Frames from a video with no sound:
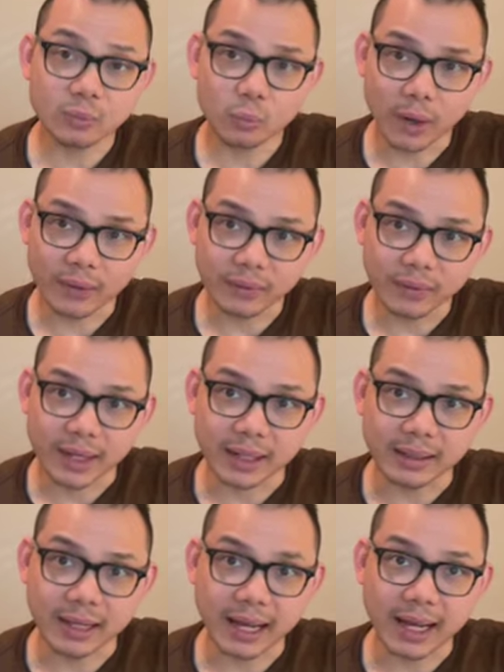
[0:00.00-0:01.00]
one
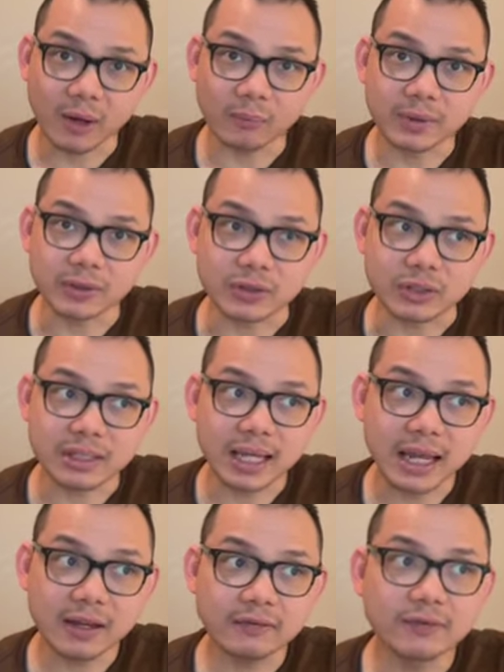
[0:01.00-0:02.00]
thing that helped me to
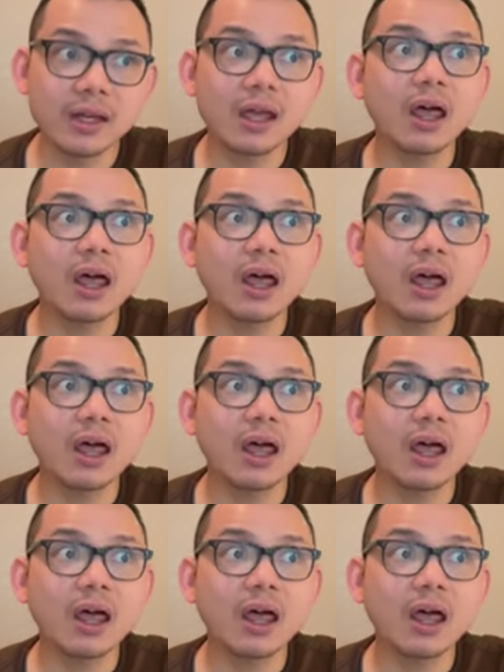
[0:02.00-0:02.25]
save.